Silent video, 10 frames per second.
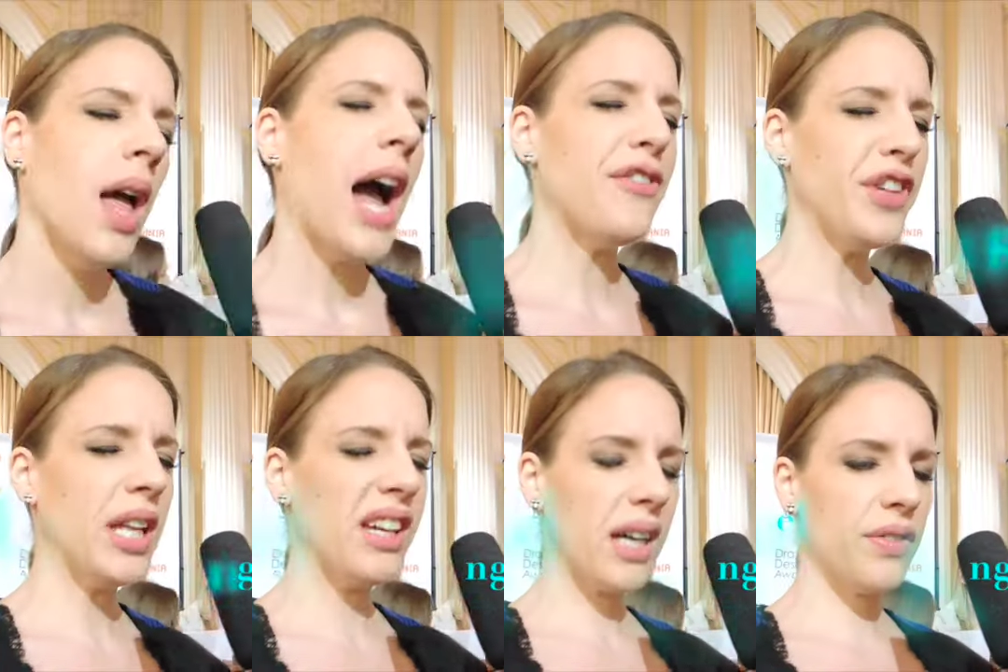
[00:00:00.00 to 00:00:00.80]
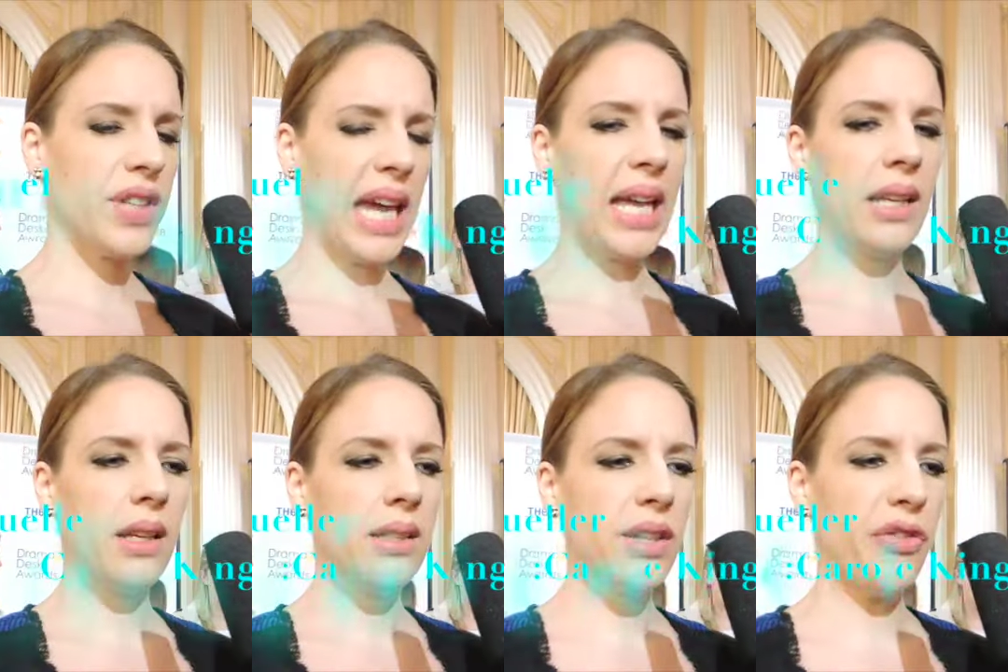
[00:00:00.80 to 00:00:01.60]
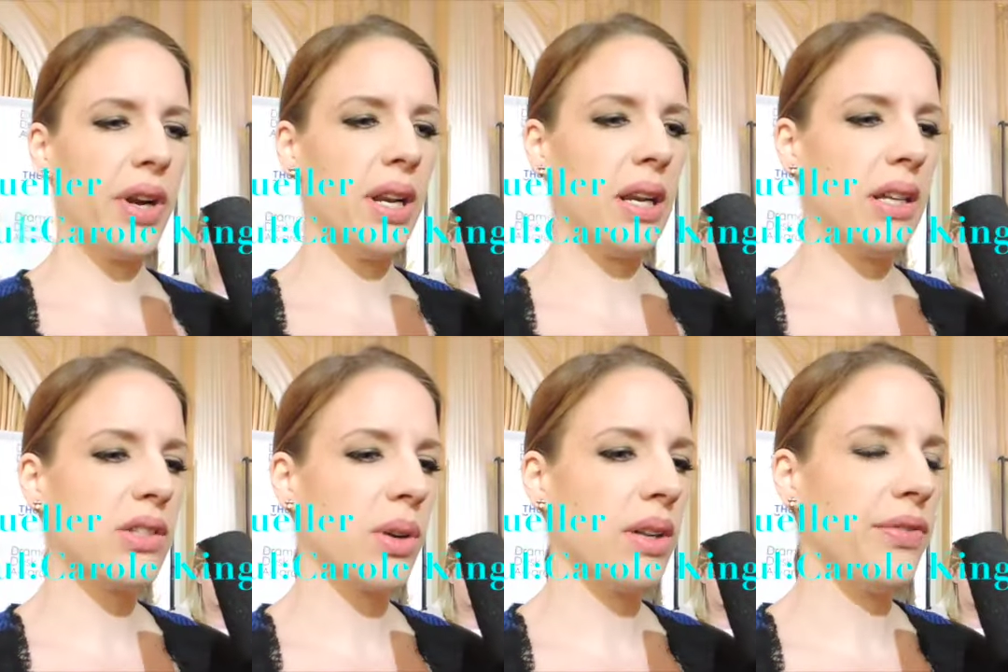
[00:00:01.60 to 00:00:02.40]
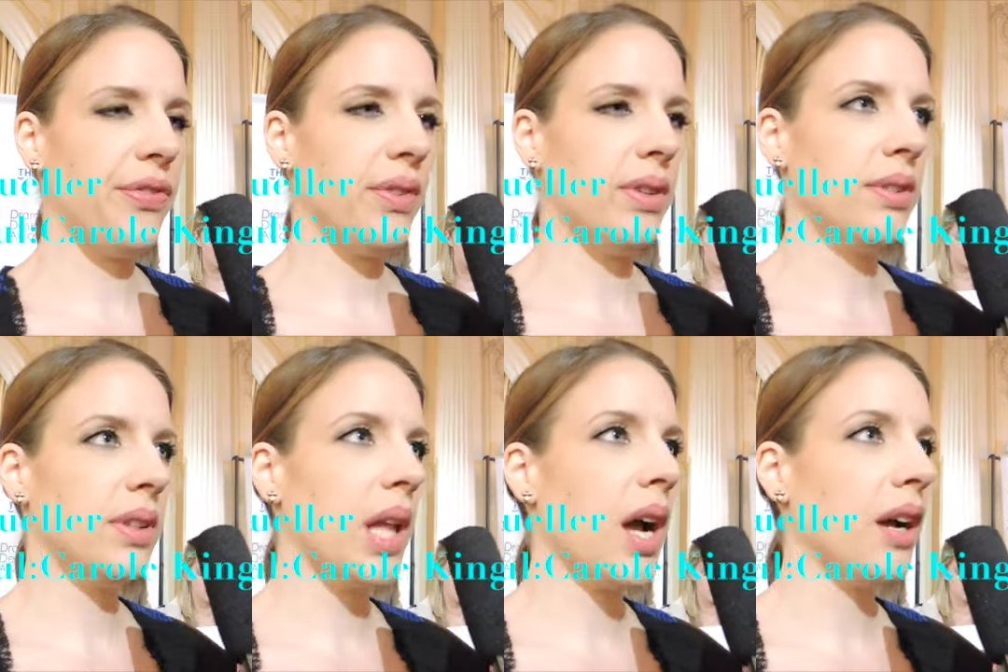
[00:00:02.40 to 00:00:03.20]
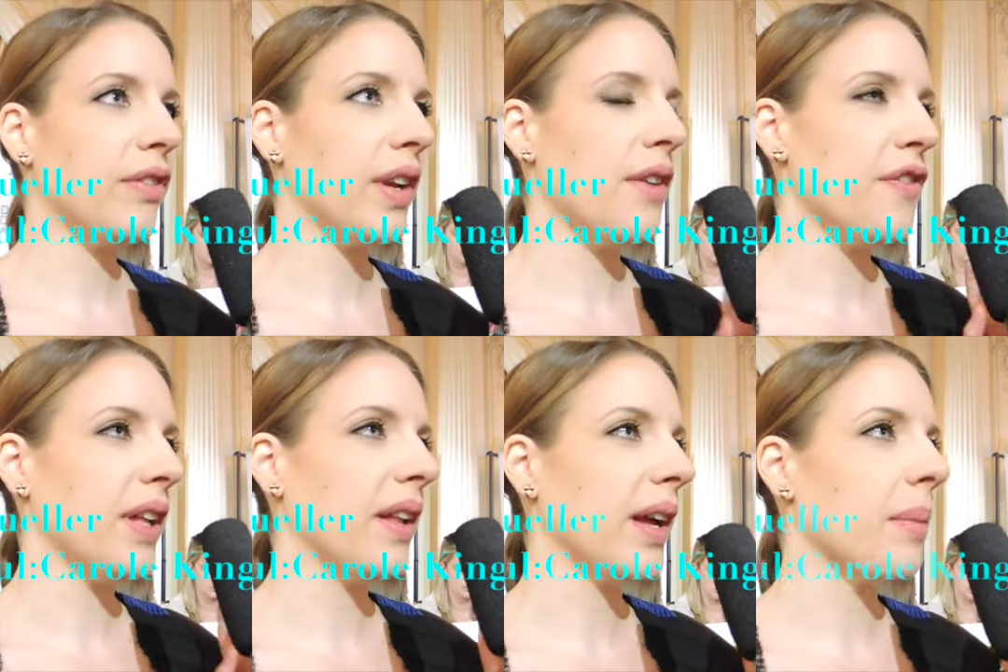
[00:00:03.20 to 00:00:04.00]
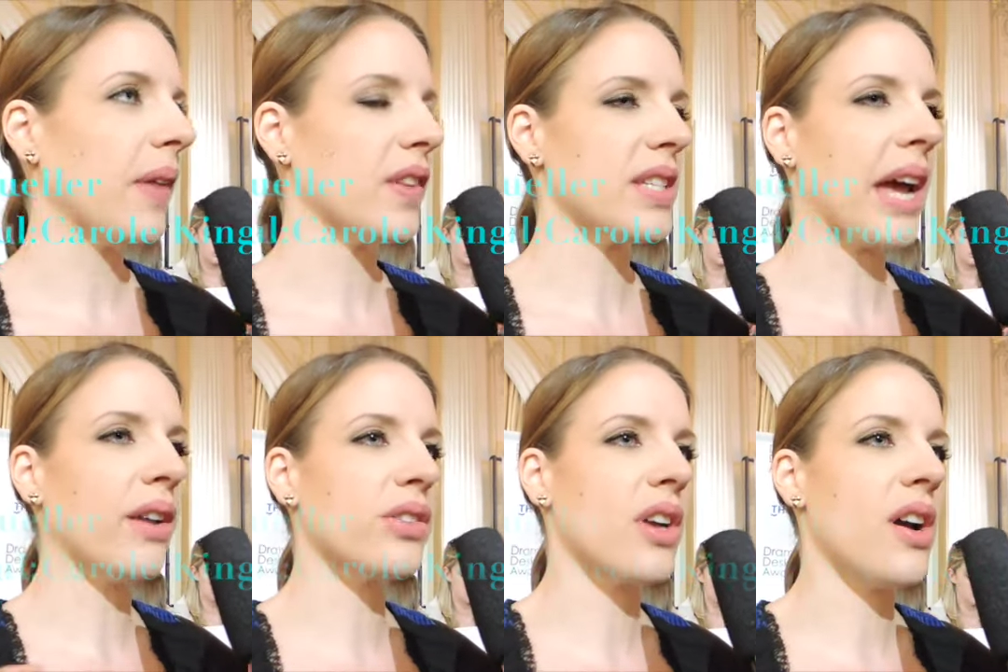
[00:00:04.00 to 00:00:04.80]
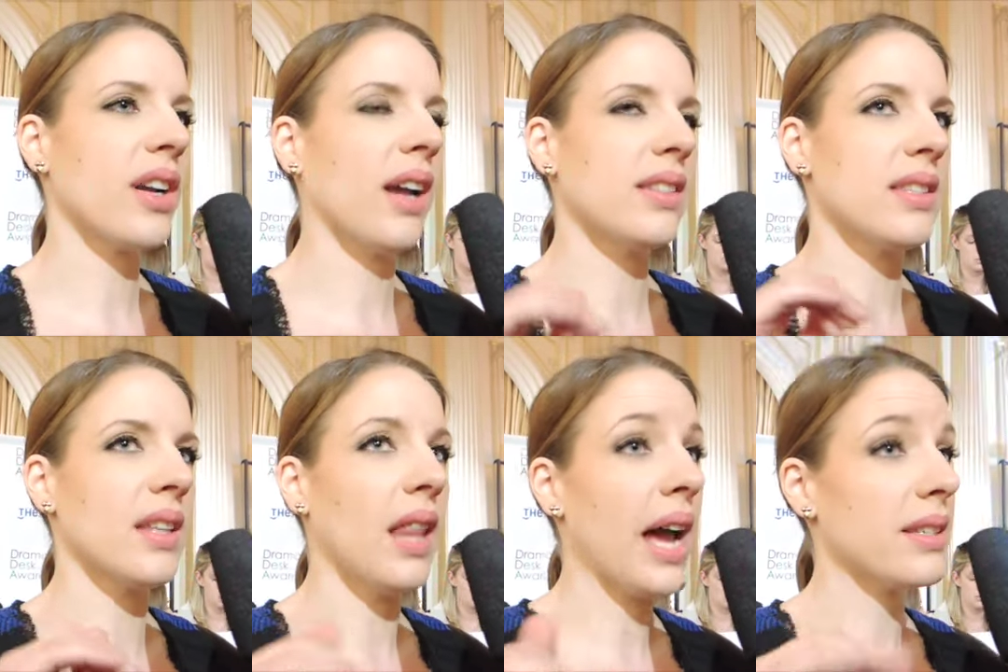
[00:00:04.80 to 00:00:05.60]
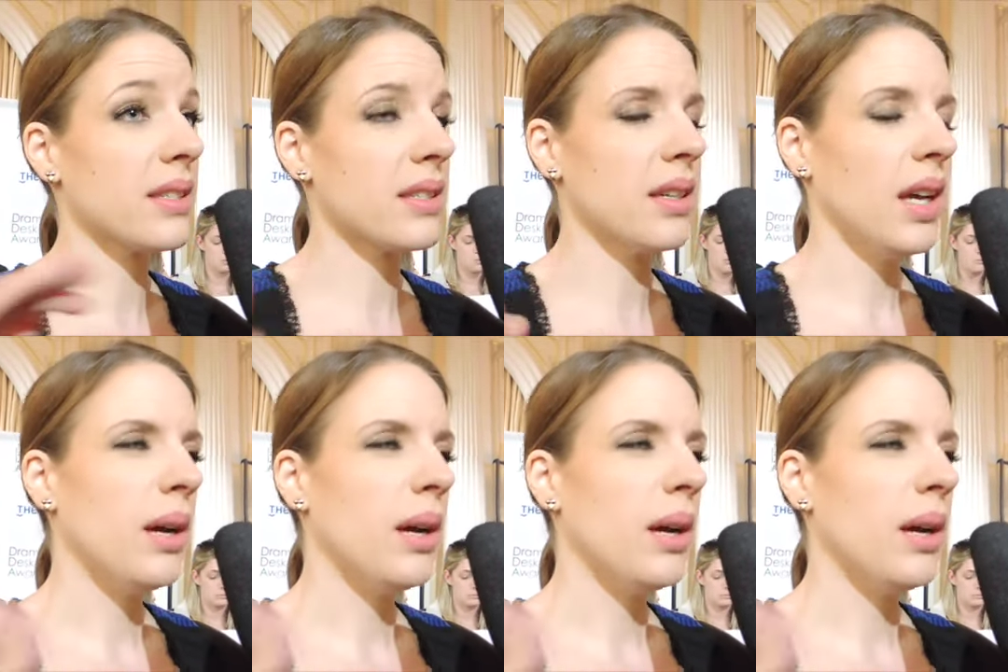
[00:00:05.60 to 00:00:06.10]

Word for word: I feel like I've gained a different sort of love and a feeling about the title song because it's the last.